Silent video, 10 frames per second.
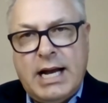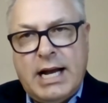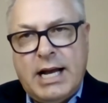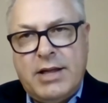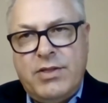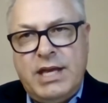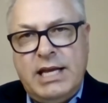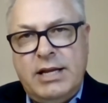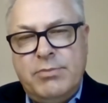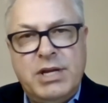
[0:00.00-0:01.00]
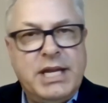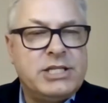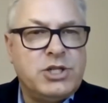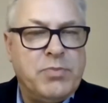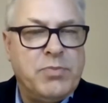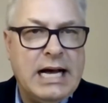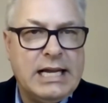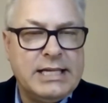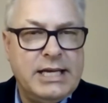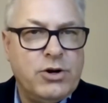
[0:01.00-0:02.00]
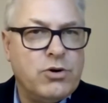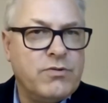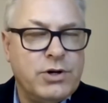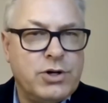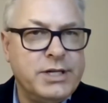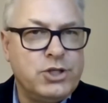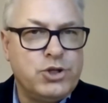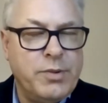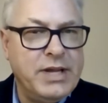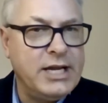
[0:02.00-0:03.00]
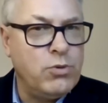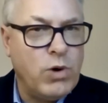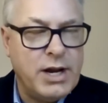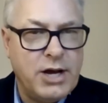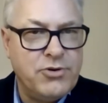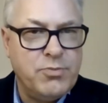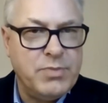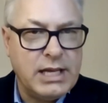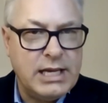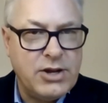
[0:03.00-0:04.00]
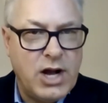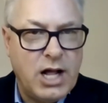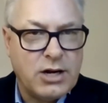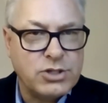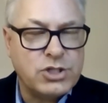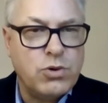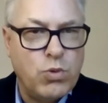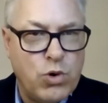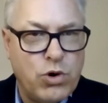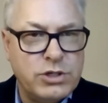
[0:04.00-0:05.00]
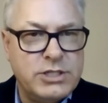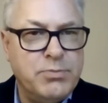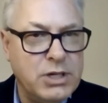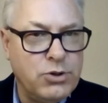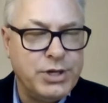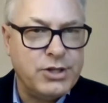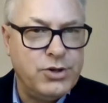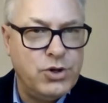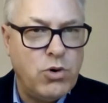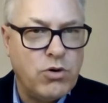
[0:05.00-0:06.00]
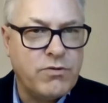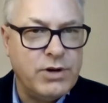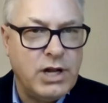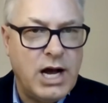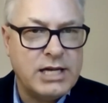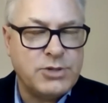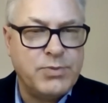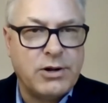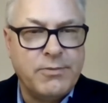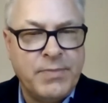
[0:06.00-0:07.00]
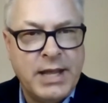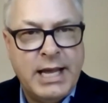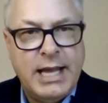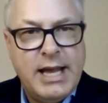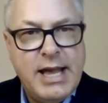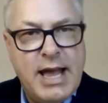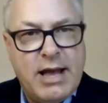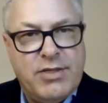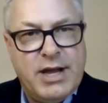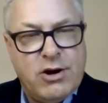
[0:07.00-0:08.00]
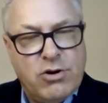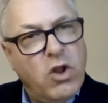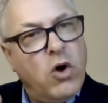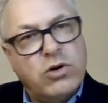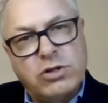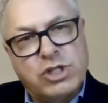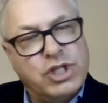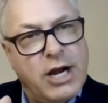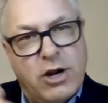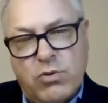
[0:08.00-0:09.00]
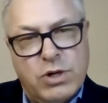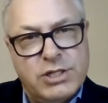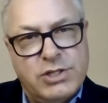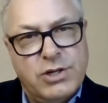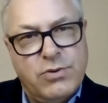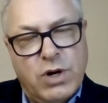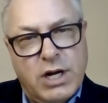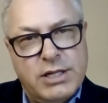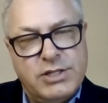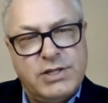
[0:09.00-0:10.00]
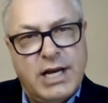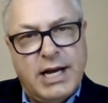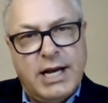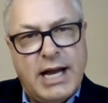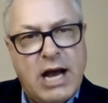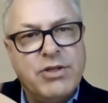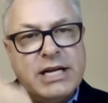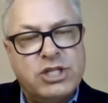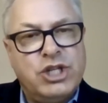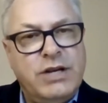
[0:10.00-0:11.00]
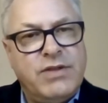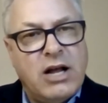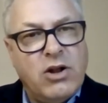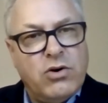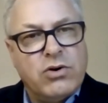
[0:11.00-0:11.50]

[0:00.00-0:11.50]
uh, the municipality in Oakville contributed $100 million towards building the new Oakville Hospital and their local share was was uh, how they achieved that